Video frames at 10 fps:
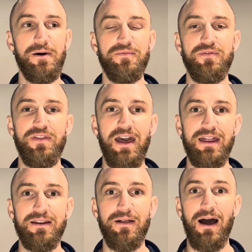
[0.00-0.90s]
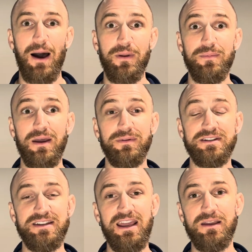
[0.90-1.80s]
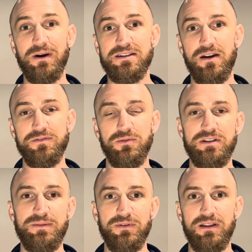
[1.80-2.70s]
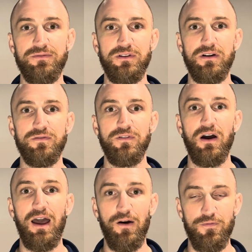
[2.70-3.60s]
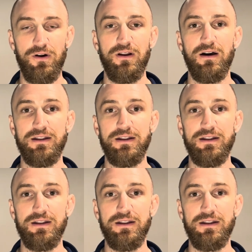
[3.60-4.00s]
then I'm going to be able to take myself to a deeper level of effort,